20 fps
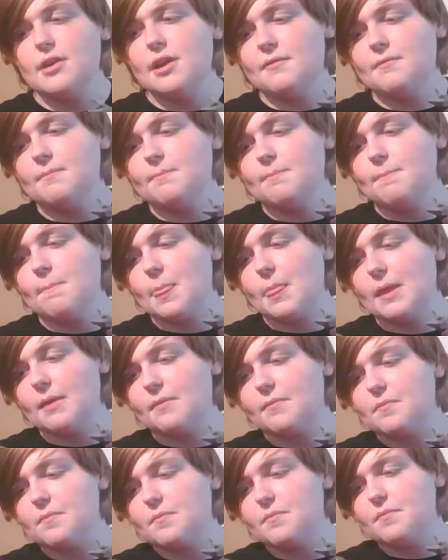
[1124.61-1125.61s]
You
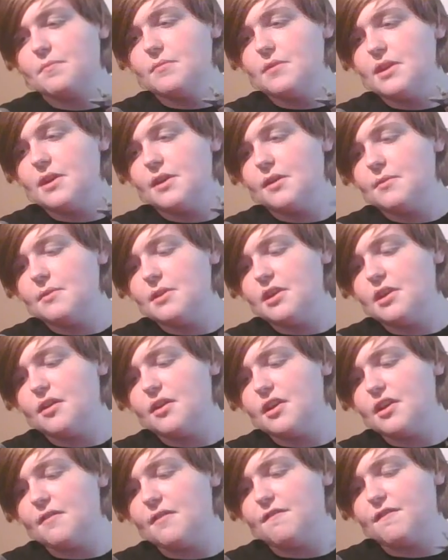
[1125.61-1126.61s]

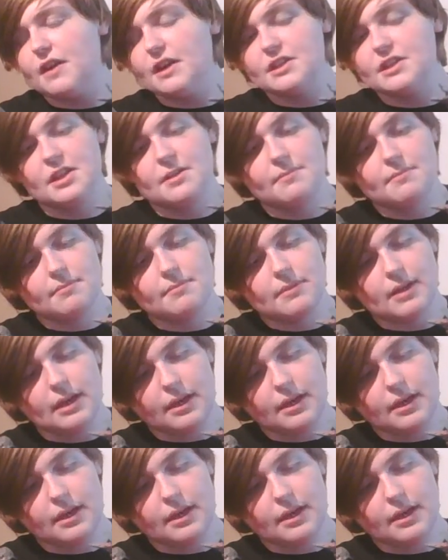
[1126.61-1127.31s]
can fudge it.